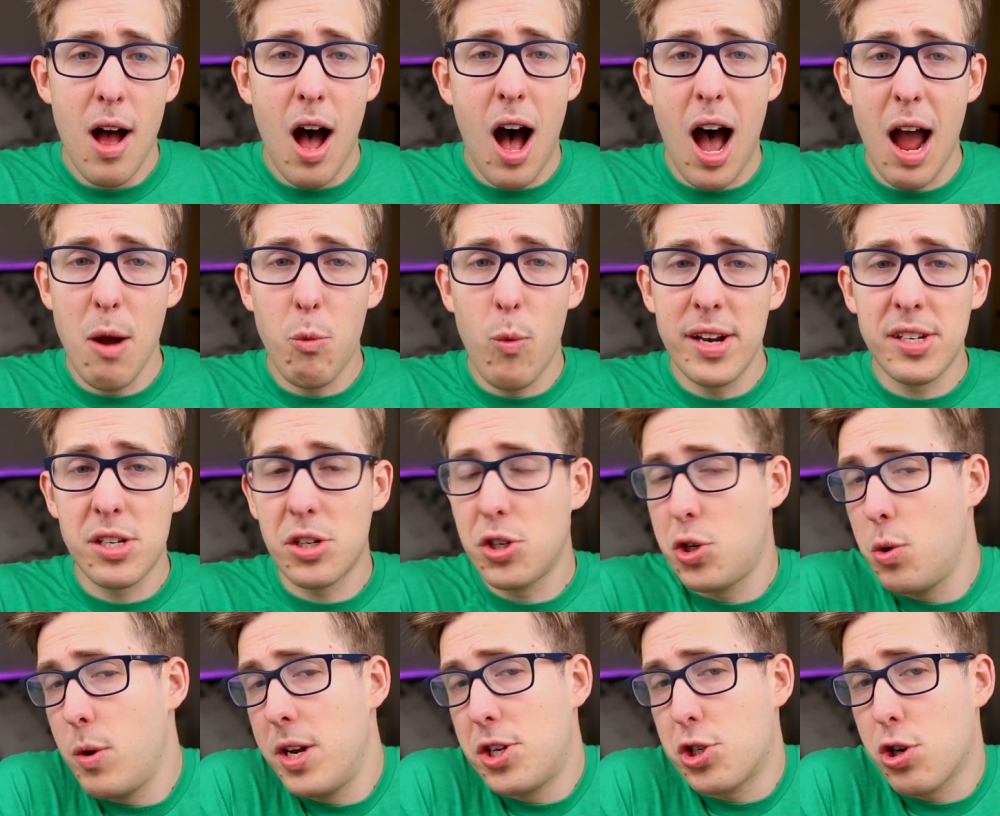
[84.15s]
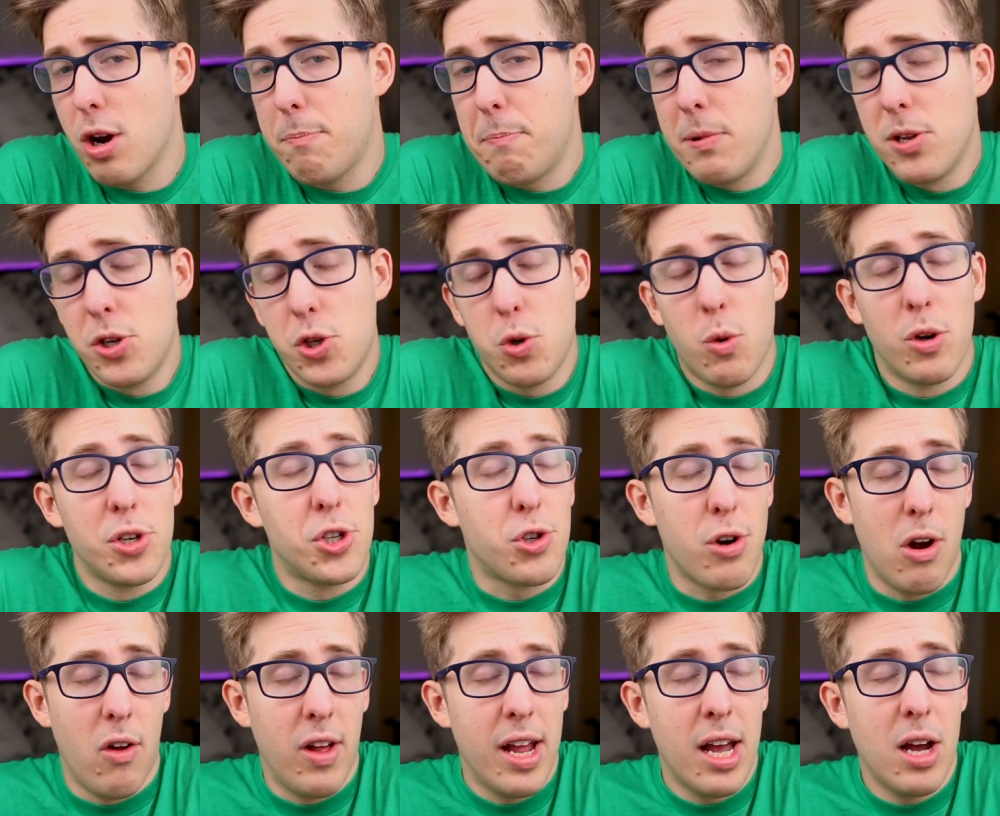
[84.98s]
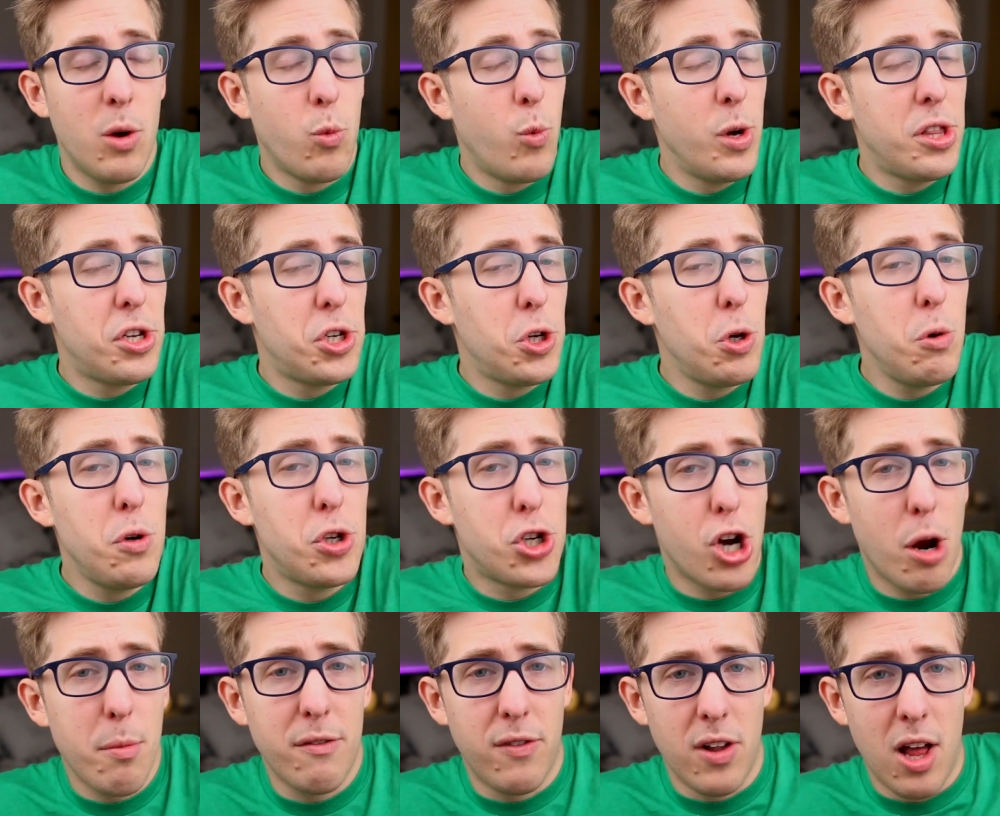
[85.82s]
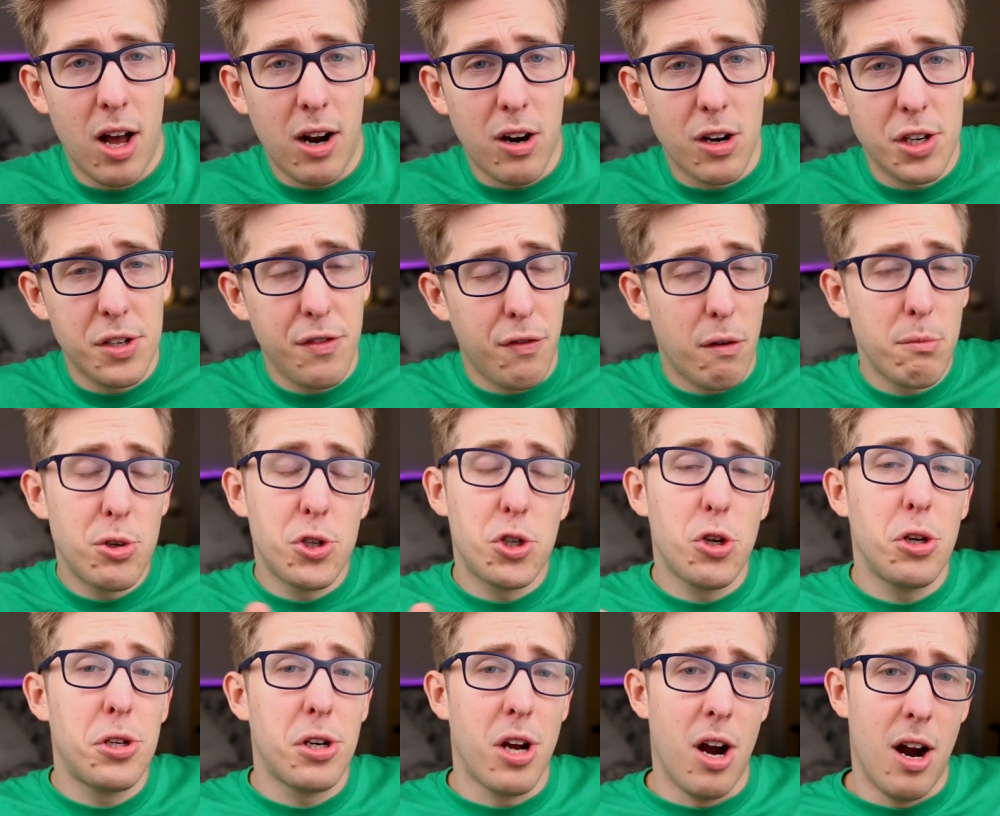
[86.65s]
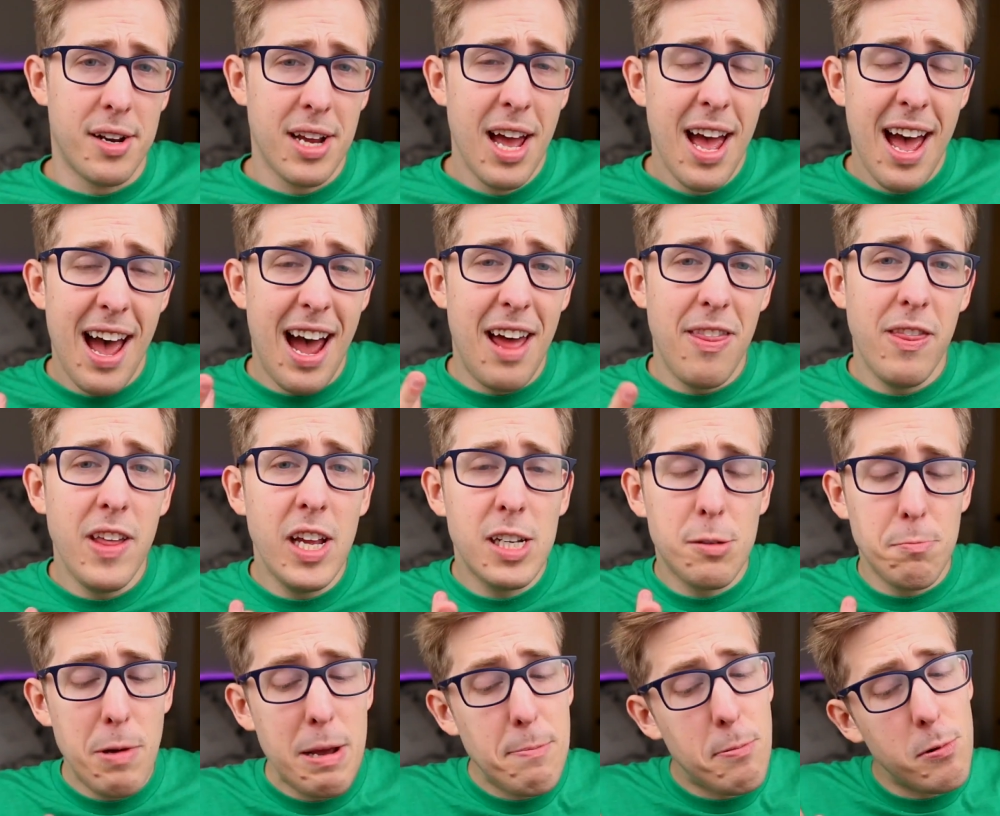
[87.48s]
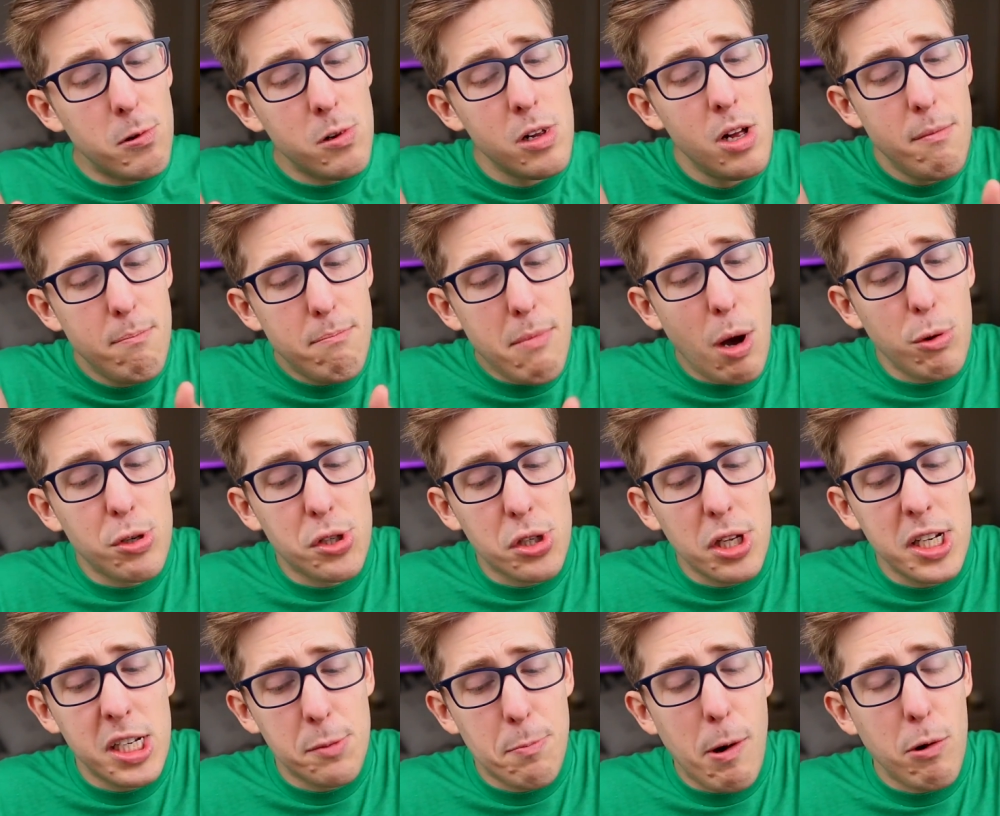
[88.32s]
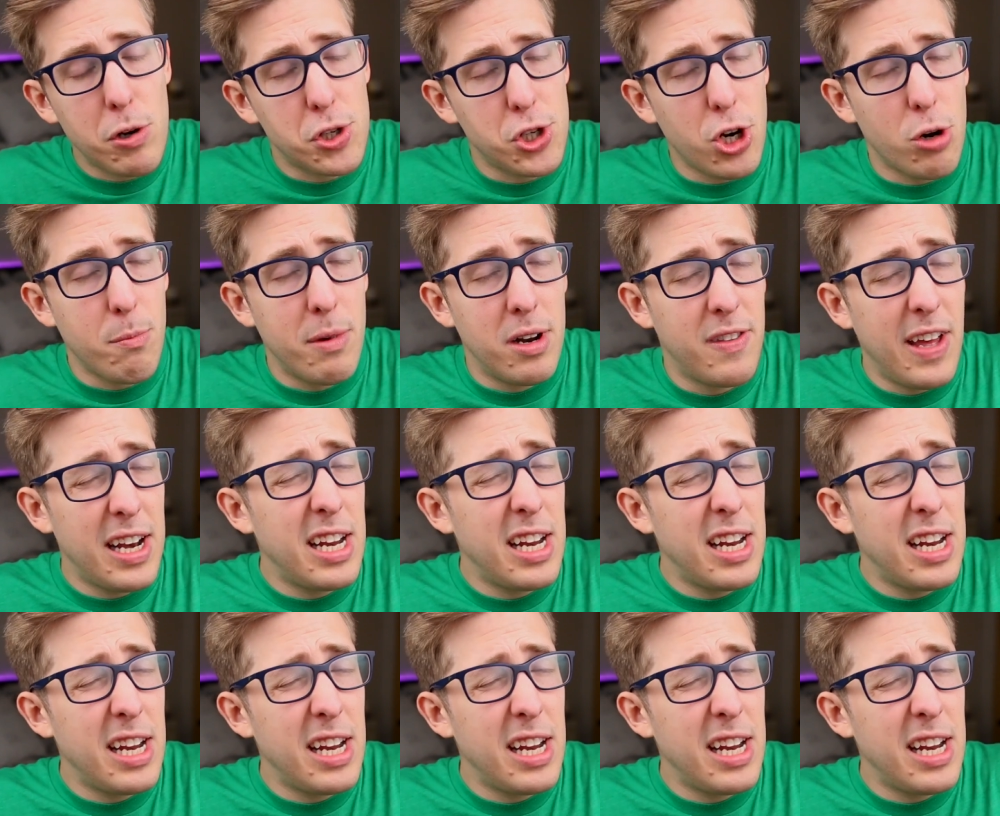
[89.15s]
I went to a trip to Australia with 2 German vloggers from Stuttgart, and these people mostly spoke German.